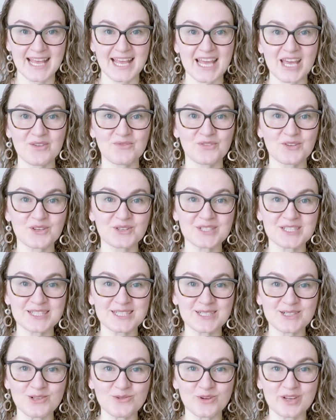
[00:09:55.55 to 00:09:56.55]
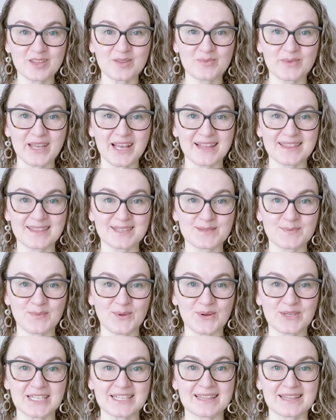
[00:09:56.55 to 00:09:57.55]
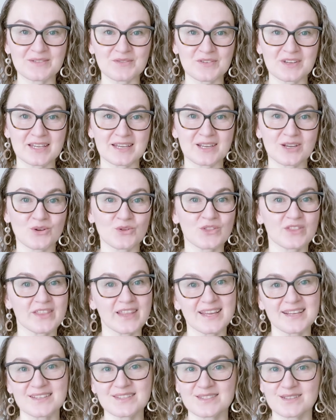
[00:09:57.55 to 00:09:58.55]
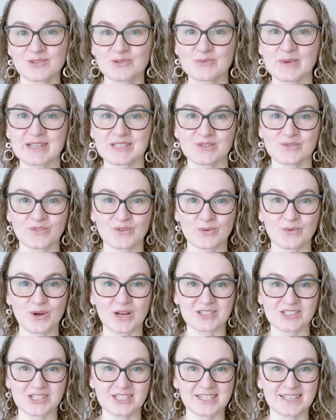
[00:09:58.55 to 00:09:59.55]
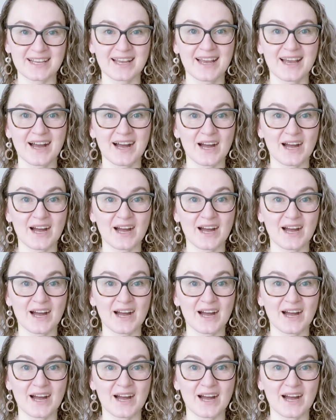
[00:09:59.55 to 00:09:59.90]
If you're still with me at this point in the video, thanks so much for watching.